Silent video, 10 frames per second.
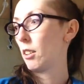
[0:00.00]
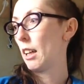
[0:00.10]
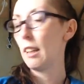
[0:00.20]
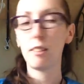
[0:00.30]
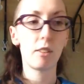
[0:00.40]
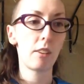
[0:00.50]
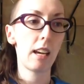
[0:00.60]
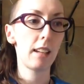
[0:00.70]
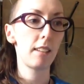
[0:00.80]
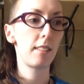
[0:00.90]
Okay, so
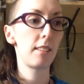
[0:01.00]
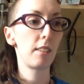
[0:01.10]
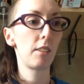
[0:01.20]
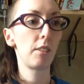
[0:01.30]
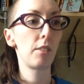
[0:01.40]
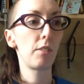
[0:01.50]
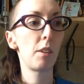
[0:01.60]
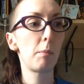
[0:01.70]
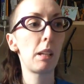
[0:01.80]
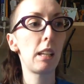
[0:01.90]
that's
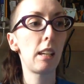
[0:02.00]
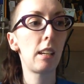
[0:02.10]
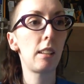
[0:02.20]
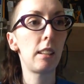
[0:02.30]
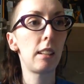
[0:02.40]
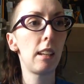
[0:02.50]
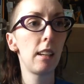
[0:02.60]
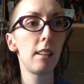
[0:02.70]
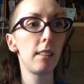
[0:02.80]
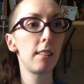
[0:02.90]
from my
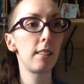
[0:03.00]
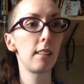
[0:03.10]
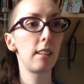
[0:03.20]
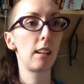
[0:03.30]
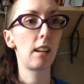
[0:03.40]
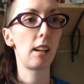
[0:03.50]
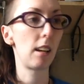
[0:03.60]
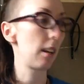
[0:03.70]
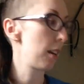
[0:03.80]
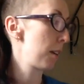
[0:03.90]
LNS.
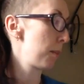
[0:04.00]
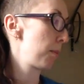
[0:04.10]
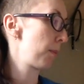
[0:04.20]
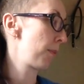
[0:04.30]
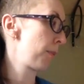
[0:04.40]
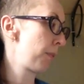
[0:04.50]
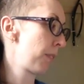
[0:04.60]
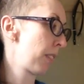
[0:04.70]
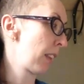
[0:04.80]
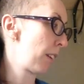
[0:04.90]

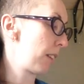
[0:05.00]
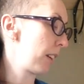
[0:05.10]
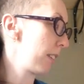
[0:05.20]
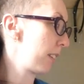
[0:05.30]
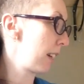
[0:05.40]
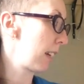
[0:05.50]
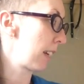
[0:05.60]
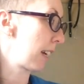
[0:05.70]
What else did I